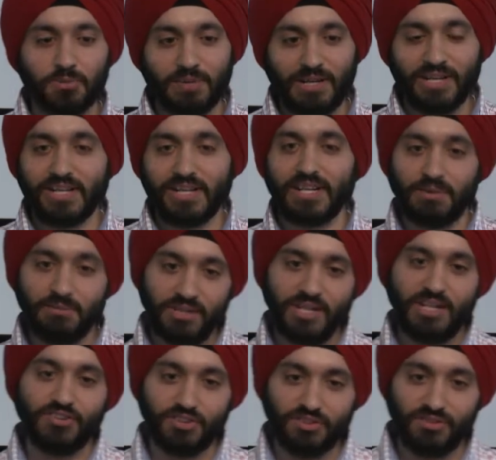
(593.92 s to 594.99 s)
build a
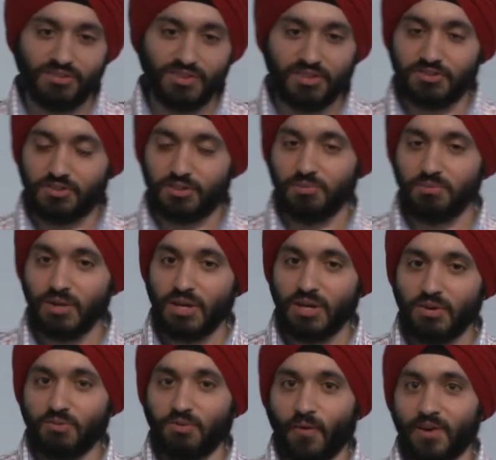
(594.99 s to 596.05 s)
recommendation system
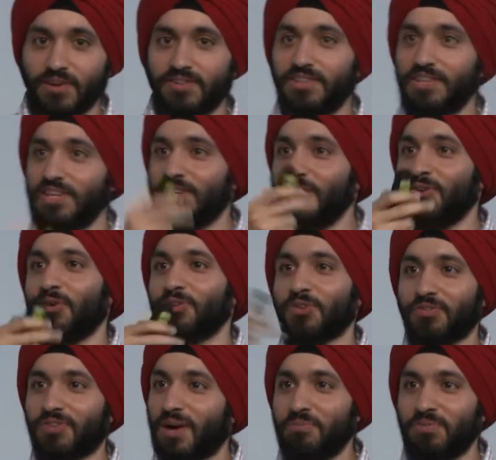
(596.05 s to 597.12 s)
for CEOs
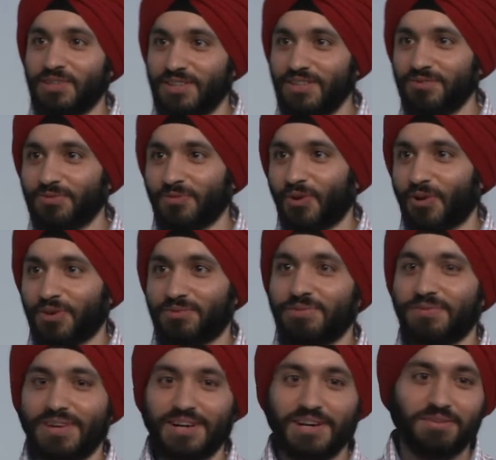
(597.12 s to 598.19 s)
of companies for,
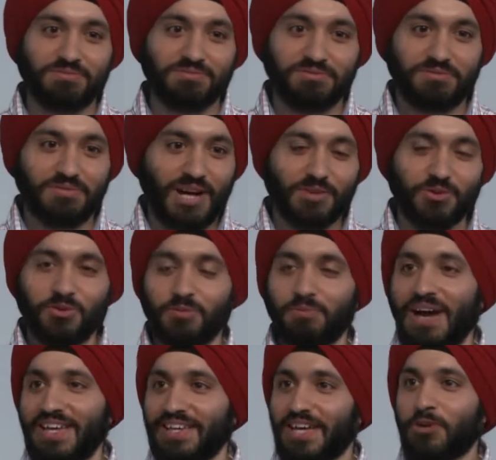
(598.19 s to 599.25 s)
I don't know,
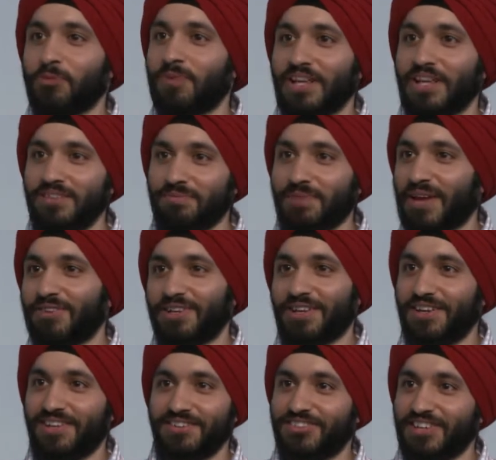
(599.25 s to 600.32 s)
buying aeroplanes,
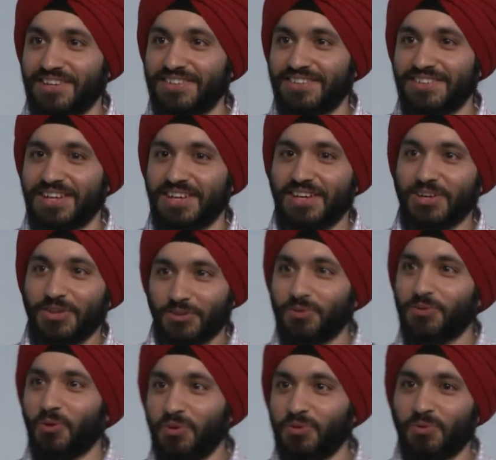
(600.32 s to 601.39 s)
private jets, you
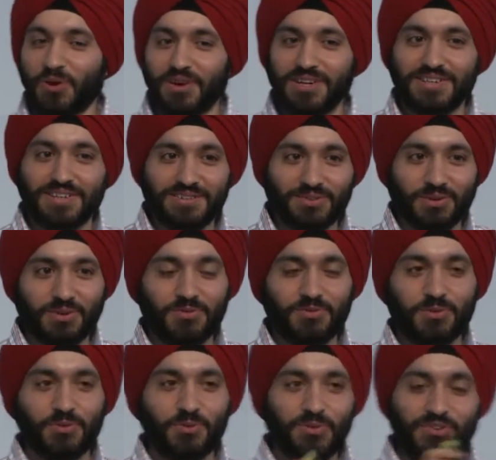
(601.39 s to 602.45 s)
don't want sort of
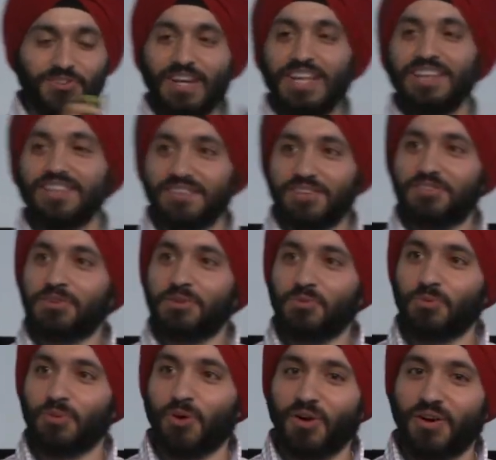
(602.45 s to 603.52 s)
to train the
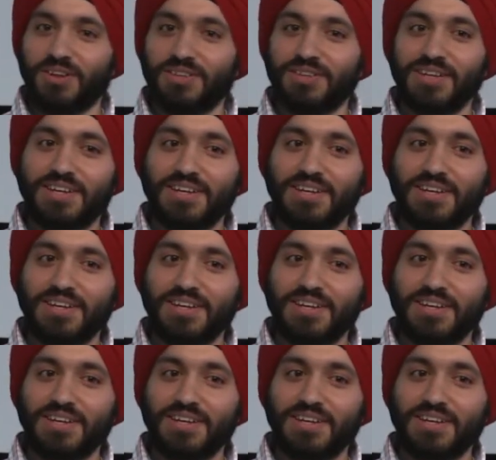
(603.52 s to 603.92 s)
system on